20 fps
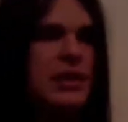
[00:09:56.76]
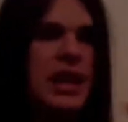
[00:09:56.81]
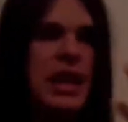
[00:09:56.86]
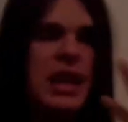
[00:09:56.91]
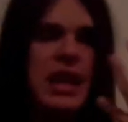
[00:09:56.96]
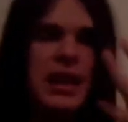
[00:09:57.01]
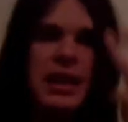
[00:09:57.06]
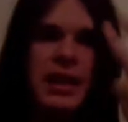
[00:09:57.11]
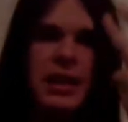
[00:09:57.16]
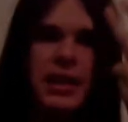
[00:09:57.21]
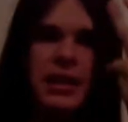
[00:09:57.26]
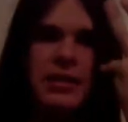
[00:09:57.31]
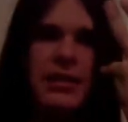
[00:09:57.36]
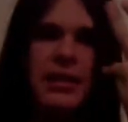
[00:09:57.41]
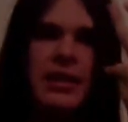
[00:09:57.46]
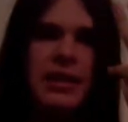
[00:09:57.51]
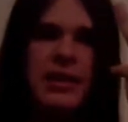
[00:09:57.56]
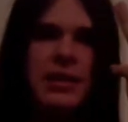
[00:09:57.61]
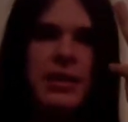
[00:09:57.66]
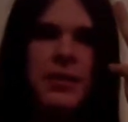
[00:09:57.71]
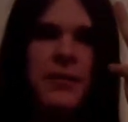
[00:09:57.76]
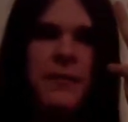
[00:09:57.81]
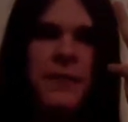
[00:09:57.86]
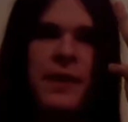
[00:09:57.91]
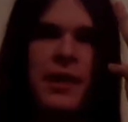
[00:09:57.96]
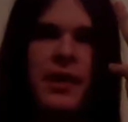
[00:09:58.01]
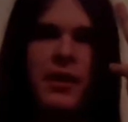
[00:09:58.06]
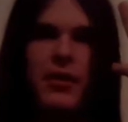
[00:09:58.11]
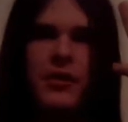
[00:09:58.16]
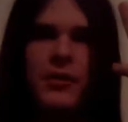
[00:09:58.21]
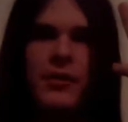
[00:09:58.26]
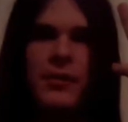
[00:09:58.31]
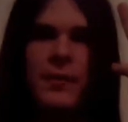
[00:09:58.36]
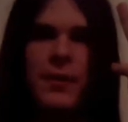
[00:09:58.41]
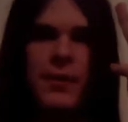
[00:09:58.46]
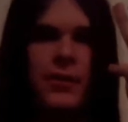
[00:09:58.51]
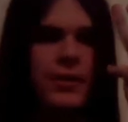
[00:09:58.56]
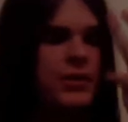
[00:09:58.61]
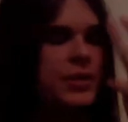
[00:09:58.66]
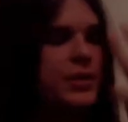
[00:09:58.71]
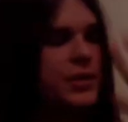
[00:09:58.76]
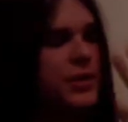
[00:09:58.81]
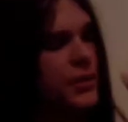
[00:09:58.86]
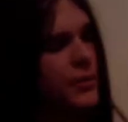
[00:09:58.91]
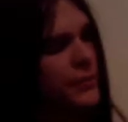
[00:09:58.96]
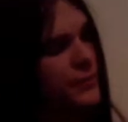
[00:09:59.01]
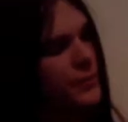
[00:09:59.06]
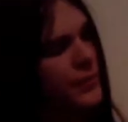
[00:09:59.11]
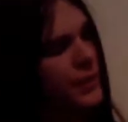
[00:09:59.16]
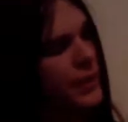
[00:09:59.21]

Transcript: Take these 2 fingers first.